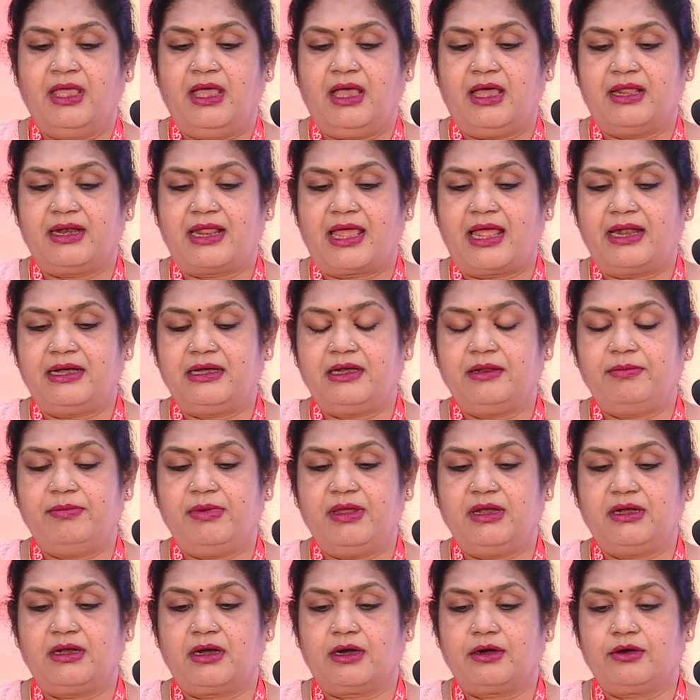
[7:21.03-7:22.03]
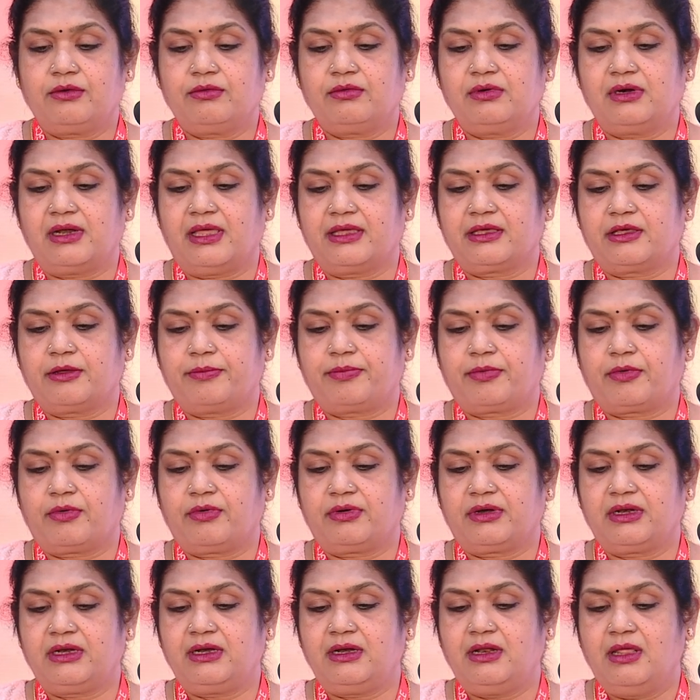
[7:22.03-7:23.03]
An anti-beta-2
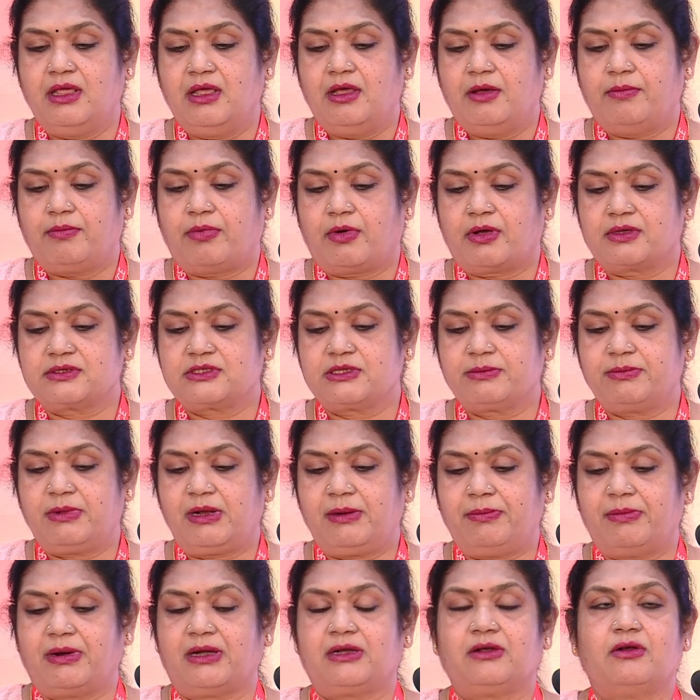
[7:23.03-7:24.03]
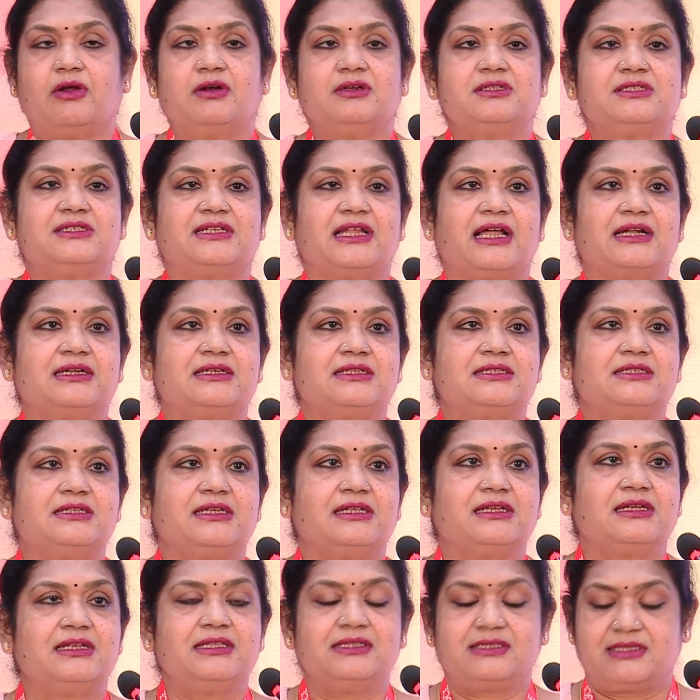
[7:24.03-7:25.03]
glycoprotein possible but not
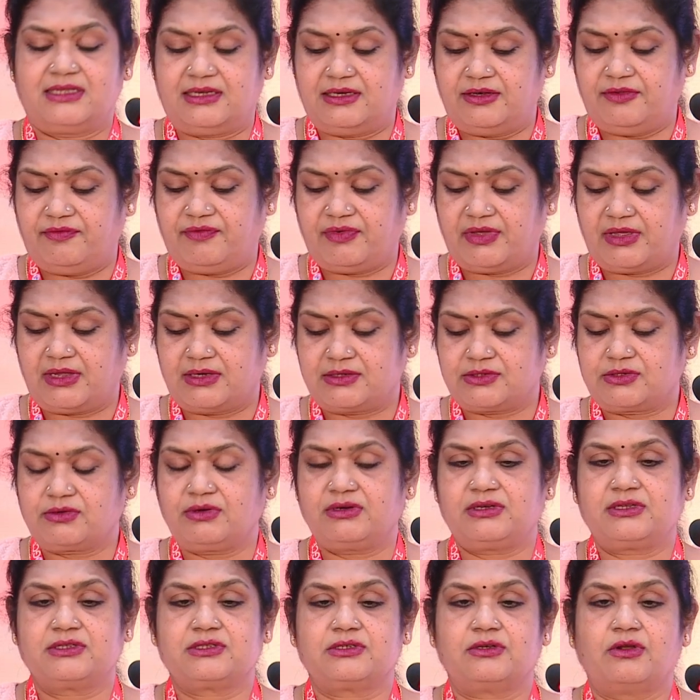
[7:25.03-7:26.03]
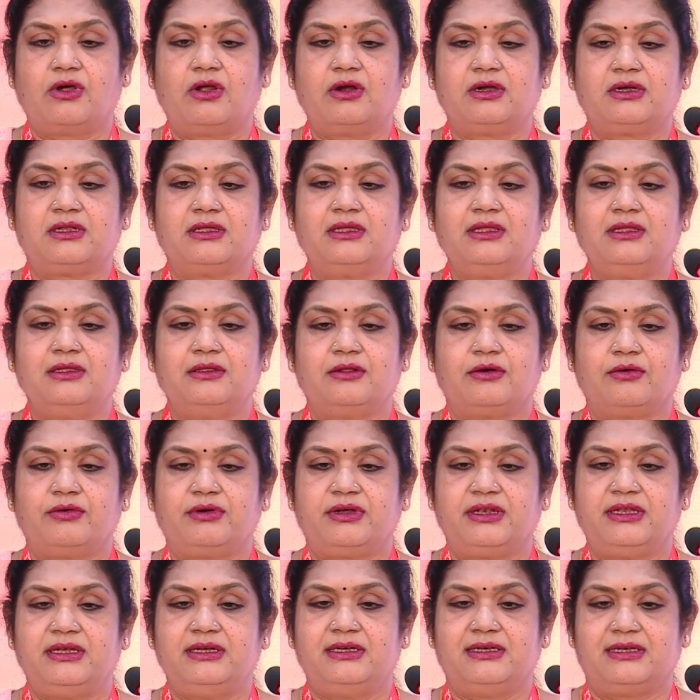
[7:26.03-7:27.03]
statistically significant, so it is not a
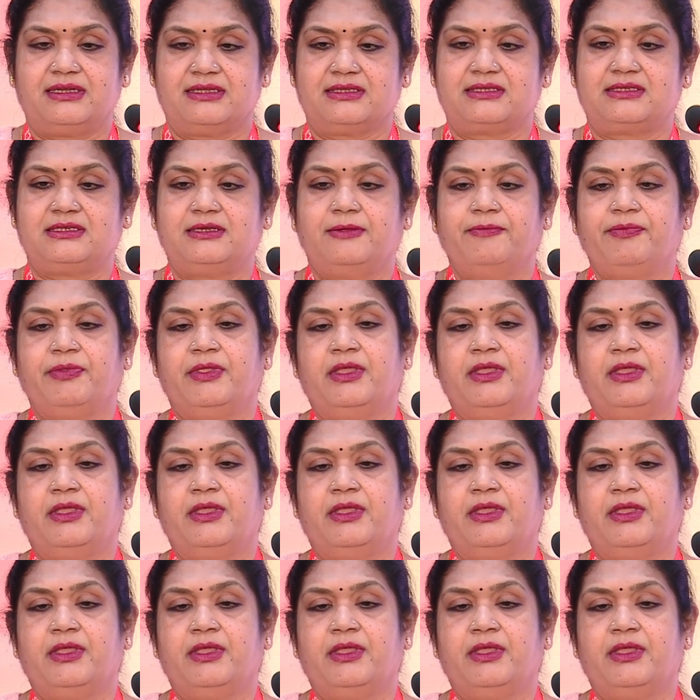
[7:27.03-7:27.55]
routine test.